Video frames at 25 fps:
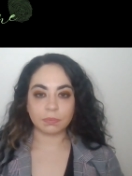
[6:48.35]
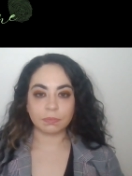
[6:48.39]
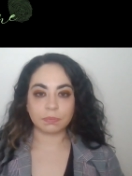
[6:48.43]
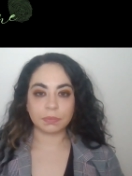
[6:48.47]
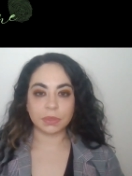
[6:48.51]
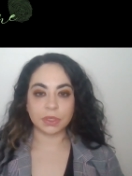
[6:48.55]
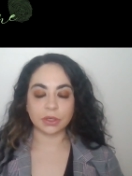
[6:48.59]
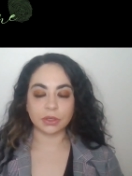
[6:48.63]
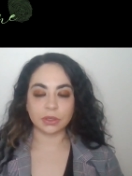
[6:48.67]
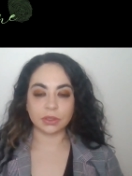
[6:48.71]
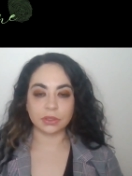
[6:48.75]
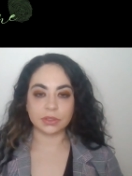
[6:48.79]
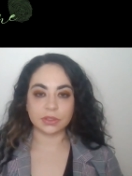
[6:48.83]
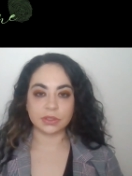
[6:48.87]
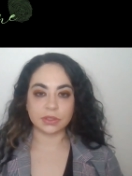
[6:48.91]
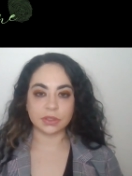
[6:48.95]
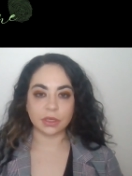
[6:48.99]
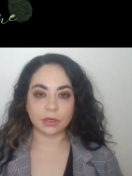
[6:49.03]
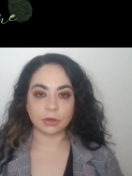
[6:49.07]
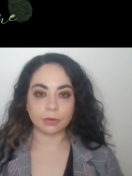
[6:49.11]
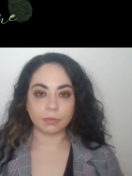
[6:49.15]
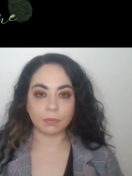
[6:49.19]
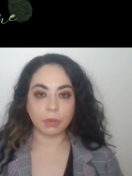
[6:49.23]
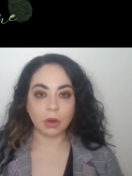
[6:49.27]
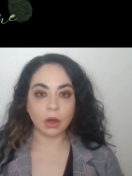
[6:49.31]
because
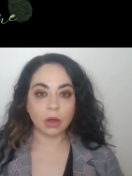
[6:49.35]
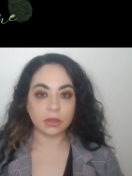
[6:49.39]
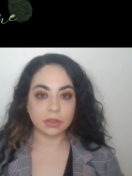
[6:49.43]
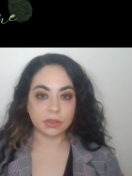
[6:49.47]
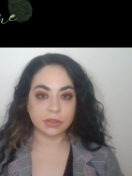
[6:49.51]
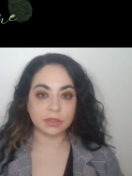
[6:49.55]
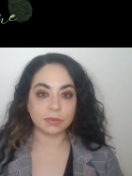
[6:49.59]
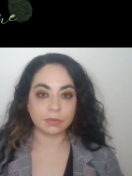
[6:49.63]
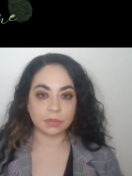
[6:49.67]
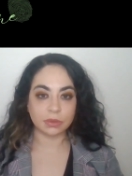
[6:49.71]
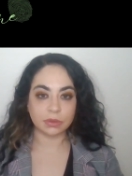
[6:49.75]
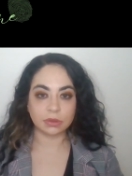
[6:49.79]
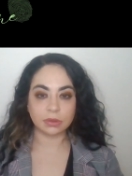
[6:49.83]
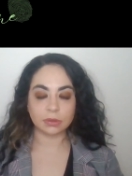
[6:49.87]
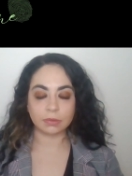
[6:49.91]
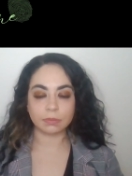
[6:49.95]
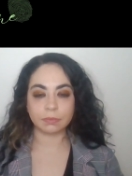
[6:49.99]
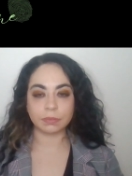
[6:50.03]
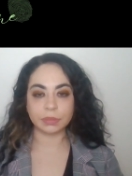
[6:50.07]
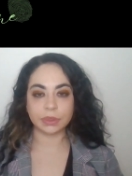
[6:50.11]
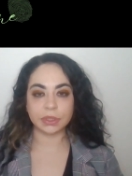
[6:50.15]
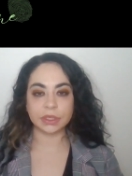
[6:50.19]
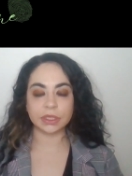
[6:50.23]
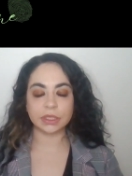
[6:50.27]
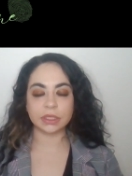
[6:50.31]
they're possible,
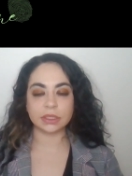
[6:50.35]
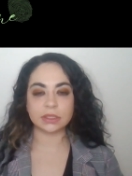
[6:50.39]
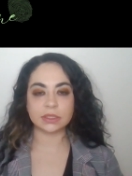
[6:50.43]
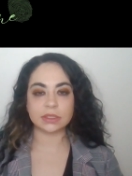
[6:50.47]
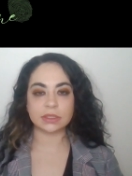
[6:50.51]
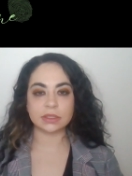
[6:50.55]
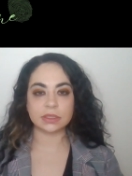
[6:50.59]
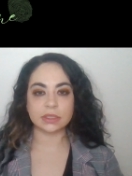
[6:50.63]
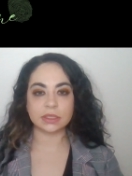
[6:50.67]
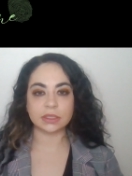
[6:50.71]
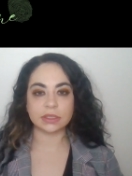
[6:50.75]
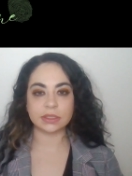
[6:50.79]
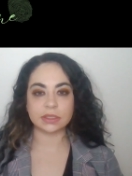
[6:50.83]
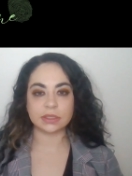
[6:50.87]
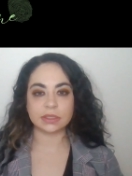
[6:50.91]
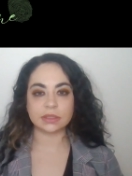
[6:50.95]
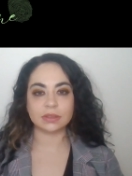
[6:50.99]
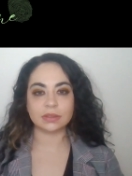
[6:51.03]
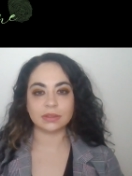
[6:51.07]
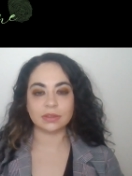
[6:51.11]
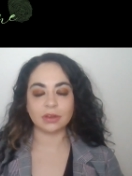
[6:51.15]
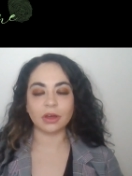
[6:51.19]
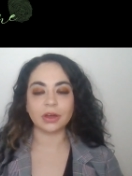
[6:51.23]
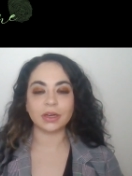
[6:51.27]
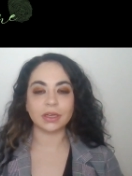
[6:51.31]
but it's
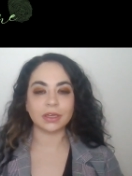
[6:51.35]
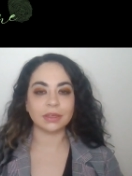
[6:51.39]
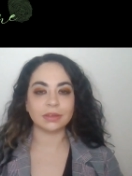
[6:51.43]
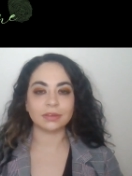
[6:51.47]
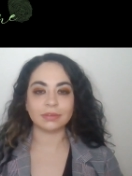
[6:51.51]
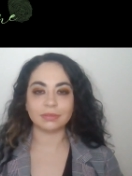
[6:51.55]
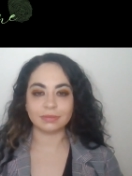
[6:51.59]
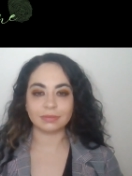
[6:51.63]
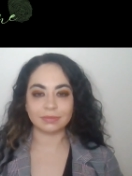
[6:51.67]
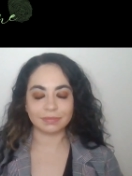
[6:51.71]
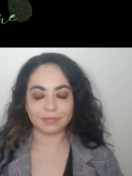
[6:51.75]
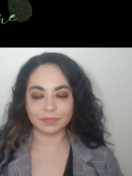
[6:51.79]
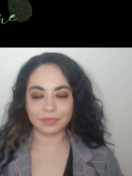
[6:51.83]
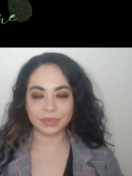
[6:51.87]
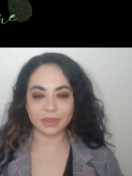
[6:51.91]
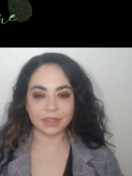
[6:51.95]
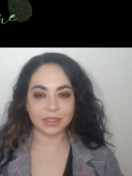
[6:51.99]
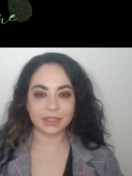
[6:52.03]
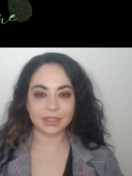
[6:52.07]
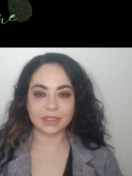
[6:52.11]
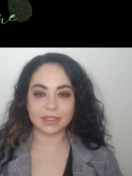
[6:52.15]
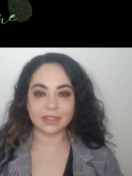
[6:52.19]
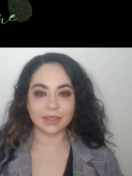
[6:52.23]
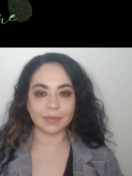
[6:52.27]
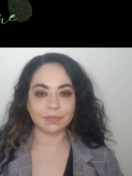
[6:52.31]
not
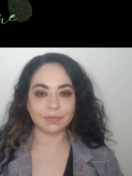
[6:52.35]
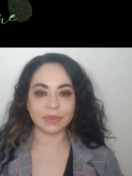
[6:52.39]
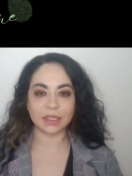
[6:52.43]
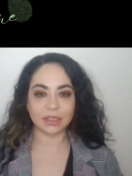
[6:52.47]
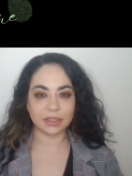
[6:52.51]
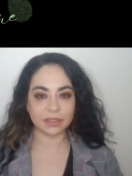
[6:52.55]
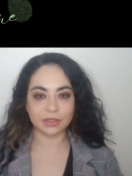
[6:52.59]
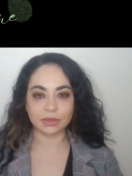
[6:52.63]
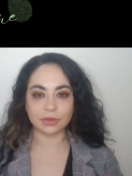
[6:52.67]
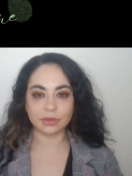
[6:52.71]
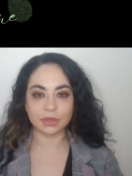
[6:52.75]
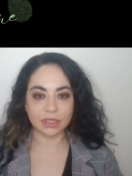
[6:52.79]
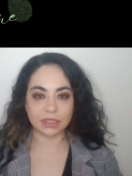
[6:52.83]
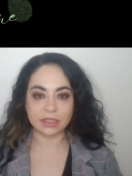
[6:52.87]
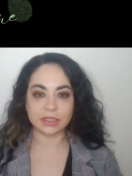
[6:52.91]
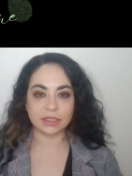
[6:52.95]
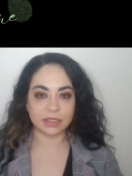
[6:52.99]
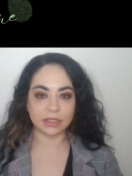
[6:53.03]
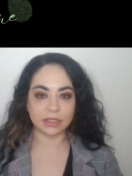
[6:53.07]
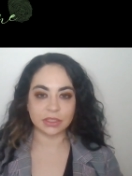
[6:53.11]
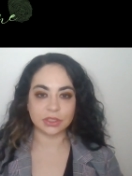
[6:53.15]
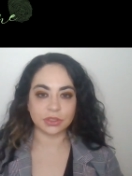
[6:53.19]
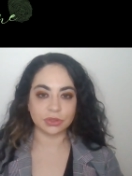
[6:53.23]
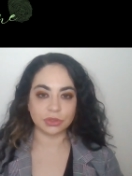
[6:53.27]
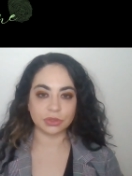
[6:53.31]
something so
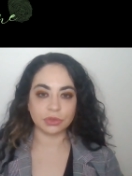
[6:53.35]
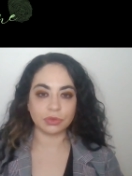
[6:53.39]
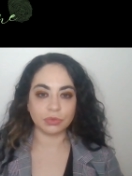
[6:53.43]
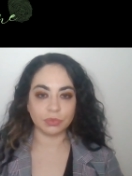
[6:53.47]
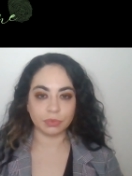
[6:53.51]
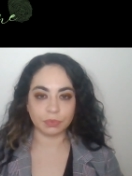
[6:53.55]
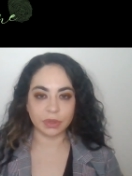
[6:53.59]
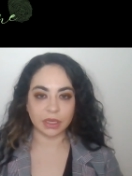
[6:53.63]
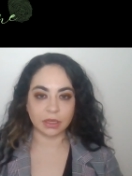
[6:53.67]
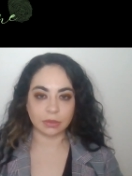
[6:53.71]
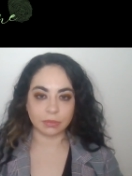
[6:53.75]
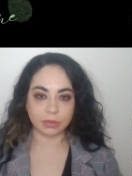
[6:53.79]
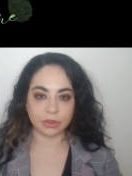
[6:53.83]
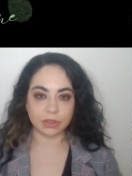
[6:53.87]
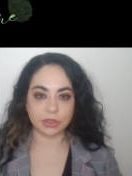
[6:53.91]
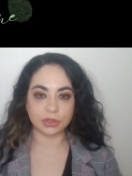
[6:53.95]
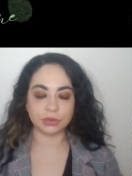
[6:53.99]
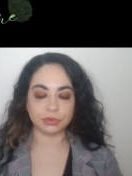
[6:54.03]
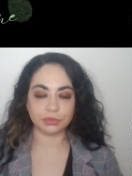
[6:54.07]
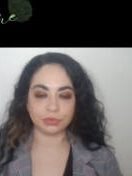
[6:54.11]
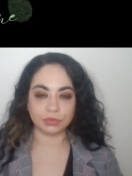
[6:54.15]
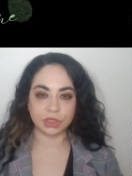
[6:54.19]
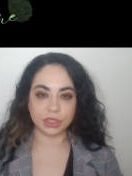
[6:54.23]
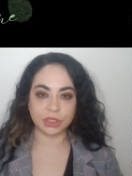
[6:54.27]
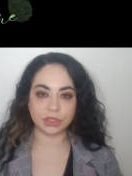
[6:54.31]
easy to be able
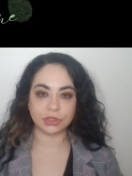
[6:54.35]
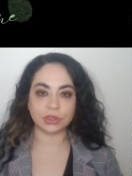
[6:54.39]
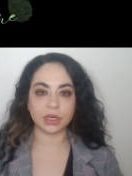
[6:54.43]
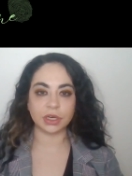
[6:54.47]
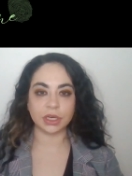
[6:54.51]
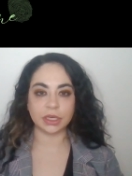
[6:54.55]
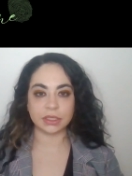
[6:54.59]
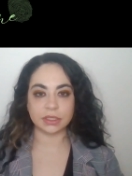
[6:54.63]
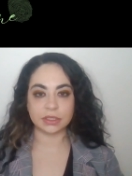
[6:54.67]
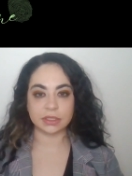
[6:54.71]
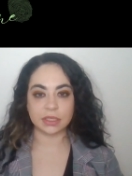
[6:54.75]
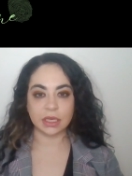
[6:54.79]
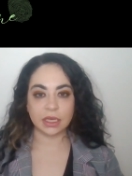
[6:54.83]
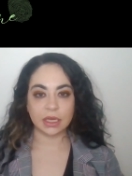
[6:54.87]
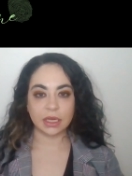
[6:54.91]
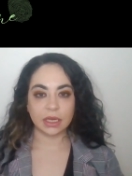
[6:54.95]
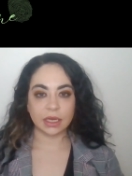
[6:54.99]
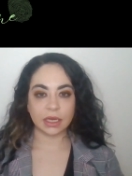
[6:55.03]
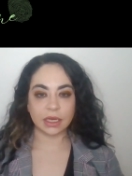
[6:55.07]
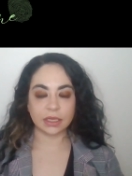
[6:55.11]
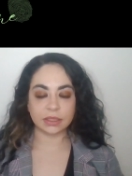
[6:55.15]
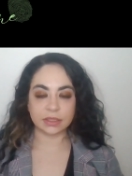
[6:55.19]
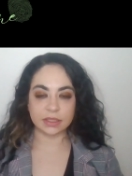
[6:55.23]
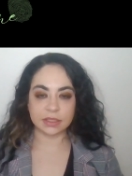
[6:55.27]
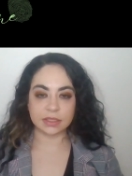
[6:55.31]
to retrace
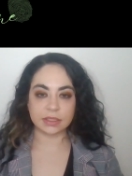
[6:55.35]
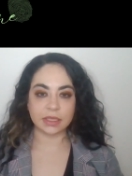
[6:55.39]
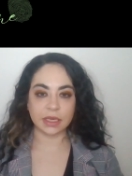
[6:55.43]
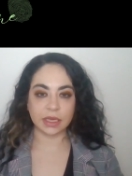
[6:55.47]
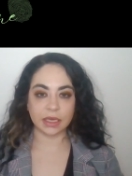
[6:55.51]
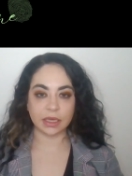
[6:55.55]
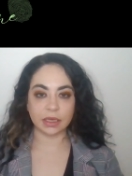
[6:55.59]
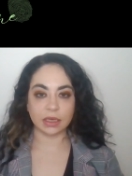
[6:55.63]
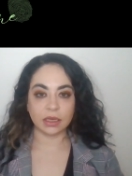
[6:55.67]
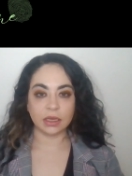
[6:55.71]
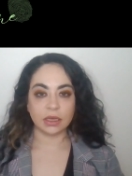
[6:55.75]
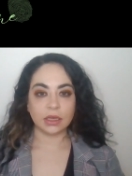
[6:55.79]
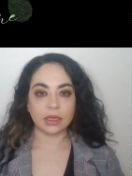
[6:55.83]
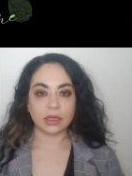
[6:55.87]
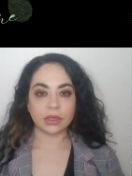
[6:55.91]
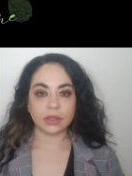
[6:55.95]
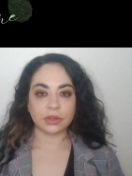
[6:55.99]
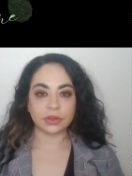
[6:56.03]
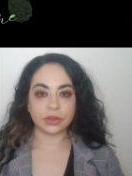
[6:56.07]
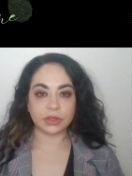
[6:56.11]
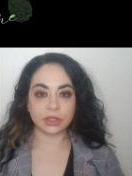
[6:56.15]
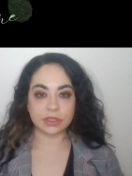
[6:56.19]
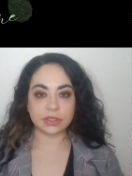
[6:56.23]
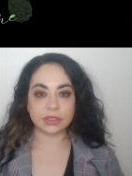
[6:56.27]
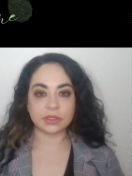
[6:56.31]
and say
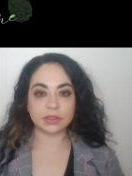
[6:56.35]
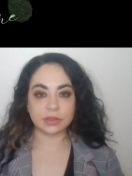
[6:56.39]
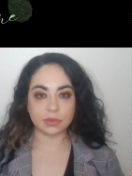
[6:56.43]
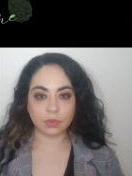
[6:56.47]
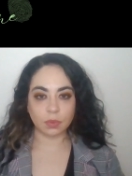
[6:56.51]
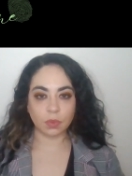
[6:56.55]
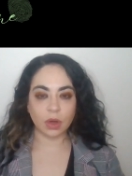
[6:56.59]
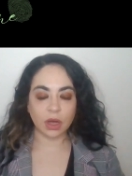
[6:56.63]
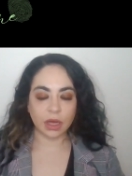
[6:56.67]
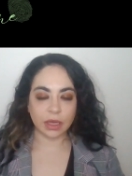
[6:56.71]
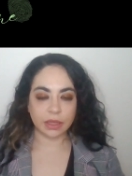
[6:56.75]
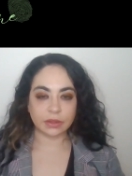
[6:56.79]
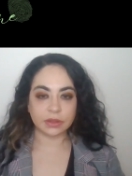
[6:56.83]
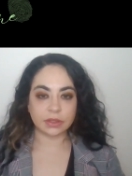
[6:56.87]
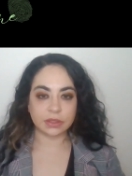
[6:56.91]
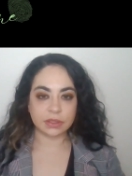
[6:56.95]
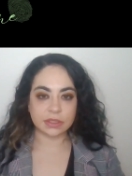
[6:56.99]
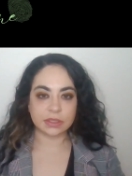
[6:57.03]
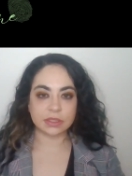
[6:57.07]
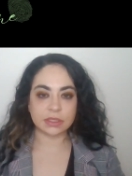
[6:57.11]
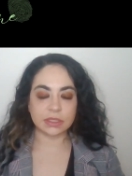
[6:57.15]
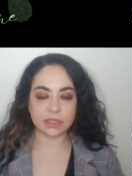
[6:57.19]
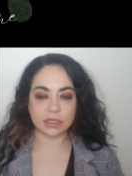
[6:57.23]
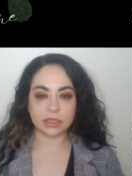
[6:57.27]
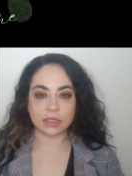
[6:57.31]
this is why
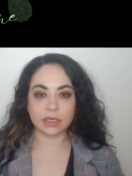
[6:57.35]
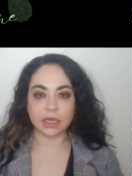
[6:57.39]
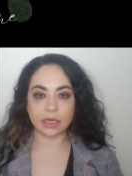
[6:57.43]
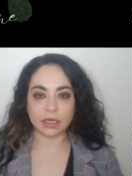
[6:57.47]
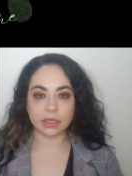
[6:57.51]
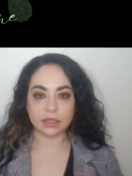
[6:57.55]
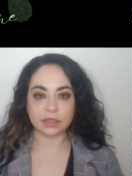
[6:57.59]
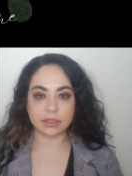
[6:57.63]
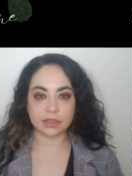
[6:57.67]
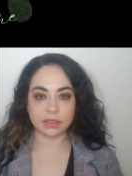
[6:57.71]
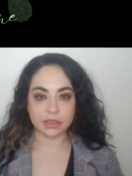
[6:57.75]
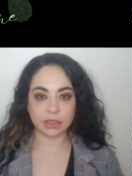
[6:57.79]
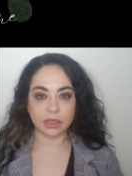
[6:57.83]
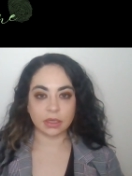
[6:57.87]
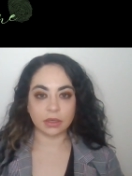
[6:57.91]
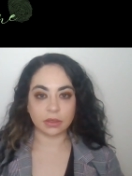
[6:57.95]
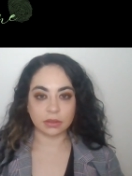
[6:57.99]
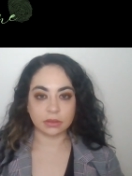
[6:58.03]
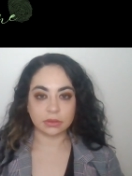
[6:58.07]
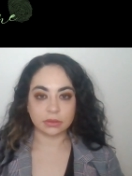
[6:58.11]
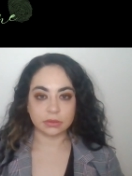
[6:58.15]
this DNA is here.